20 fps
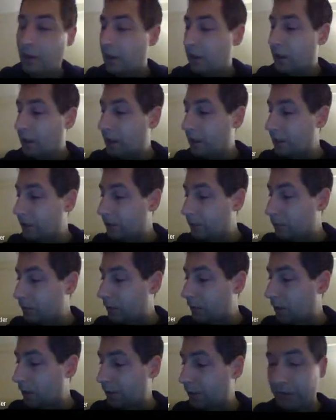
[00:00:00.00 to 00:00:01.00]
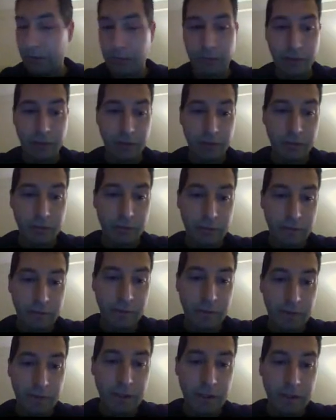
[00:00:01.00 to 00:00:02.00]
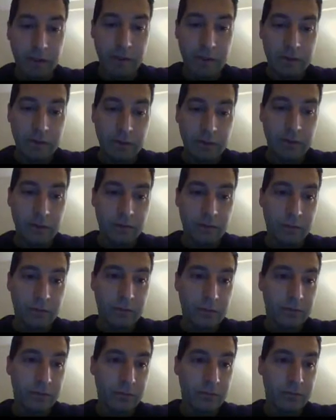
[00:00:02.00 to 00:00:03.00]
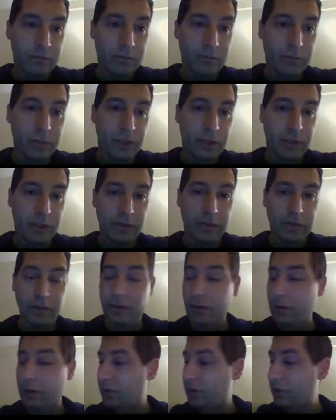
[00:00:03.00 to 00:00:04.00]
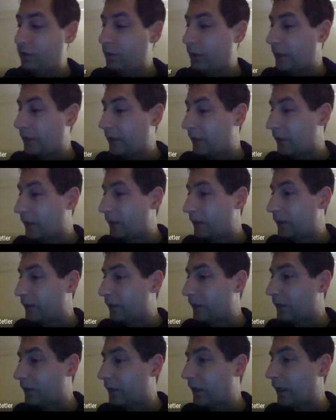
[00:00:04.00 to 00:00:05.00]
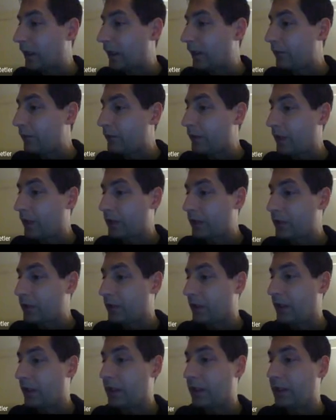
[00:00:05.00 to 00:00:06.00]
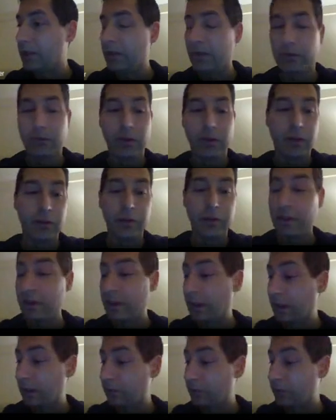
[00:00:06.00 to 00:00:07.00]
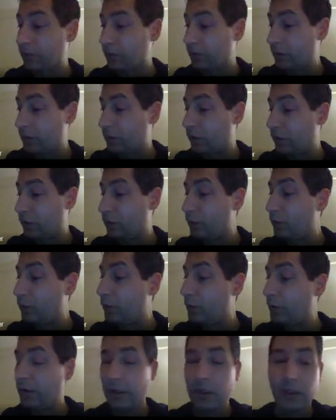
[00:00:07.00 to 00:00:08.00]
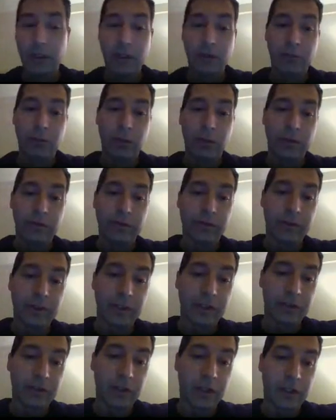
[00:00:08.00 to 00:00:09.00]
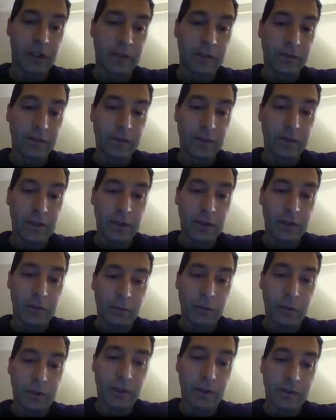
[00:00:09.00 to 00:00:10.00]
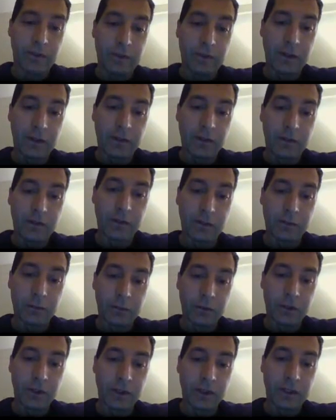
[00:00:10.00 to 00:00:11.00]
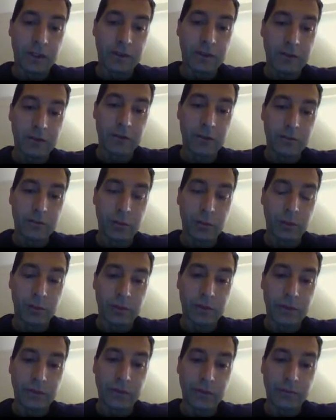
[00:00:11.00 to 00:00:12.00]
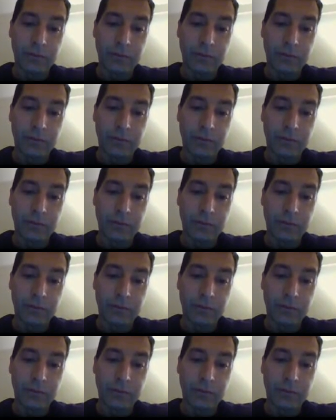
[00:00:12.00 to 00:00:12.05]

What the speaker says: And then we also know that because there's two NAs in that half reaction, Na2O, and that gives us 2 moles of electrons, we can say, look, we're going to get 2 moles